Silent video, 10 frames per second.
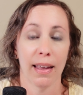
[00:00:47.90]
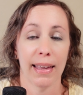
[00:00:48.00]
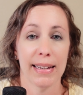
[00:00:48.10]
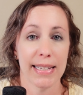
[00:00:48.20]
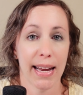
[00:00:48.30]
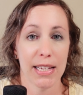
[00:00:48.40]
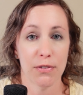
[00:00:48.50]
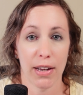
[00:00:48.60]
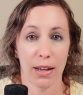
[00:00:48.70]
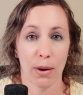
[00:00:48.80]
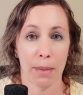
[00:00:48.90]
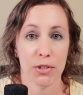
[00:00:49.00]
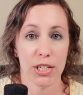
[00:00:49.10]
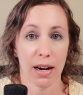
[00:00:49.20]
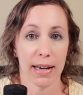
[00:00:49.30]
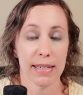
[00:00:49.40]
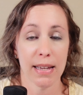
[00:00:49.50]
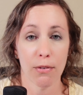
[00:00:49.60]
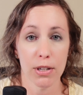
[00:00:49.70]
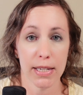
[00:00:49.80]
In today's video, I'm sharing
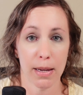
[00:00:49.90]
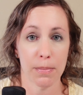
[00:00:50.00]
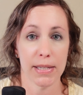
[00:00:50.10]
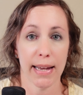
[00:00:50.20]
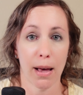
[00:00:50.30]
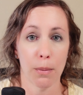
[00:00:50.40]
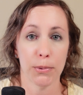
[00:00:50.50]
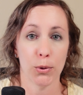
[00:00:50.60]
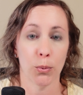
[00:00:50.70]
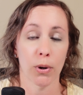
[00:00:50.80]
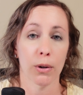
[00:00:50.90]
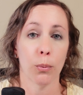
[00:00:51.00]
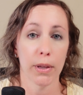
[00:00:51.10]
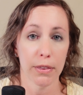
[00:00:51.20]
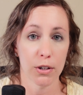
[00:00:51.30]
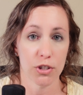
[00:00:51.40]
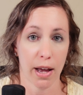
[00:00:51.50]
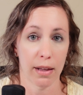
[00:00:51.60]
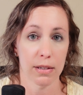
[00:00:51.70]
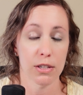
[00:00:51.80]
several tips to help you work with your
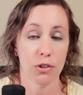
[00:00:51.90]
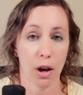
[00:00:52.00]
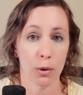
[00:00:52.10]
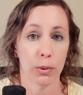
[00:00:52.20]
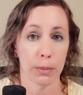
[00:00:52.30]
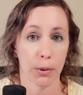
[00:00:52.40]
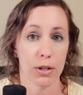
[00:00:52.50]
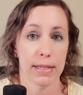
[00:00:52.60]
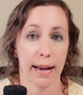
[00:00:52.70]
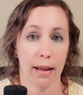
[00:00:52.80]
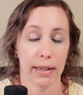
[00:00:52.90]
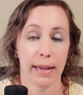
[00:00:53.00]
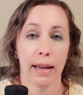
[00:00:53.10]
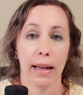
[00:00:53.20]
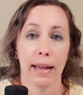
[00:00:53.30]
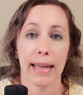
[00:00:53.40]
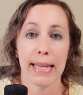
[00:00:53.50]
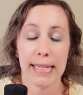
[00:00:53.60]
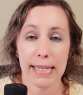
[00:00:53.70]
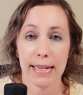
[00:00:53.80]
child's strong-willed personality
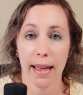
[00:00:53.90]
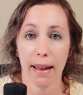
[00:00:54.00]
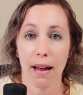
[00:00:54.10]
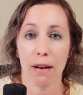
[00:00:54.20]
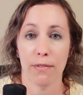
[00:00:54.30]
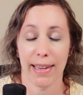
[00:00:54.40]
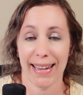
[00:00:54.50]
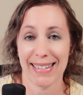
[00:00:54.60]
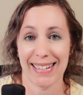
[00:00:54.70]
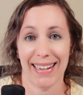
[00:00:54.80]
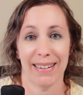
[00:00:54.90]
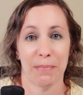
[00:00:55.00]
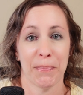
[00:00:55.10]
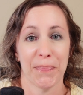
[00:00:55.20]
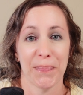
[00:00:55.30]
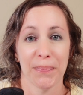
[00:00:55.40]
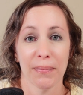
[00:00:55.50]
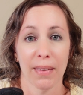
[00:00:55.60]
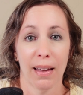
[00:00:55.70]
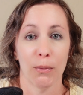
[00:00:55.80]
instead of against it.
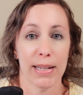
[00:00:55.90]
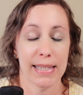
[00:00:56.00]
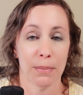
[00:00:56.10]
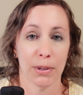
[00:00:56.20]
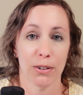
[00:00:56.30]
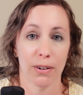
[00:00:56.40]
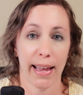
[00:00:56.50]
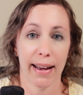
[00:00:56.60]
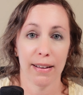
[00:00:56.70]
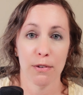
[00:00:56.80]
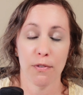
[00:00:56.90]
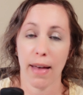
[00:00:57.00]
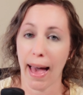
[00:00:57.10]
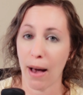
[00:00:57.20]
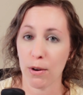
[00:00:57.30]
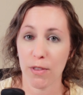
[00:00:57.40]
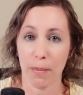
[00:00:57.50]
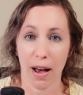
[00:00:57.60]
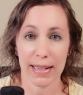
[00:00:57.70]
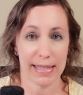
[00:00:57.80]
With some creative,
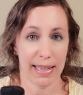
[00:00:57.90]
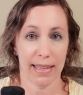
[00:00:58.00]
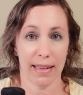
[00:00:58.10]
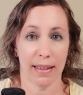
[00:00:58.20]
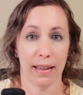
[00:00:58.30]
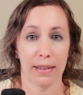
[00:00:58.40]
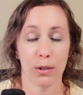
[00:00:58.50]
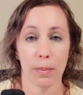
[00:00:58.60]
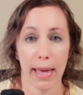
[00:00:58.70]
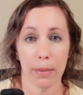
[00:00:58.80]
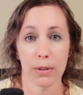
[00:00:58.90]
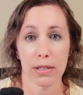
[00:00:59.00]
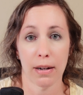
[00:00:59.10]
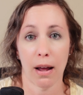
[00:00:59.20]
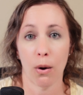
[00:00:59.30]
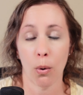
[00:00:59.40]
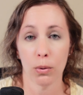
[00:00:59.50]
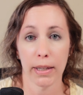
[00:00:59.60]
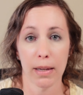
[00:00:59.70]
out-of-the-box thinking, you'll be able to not only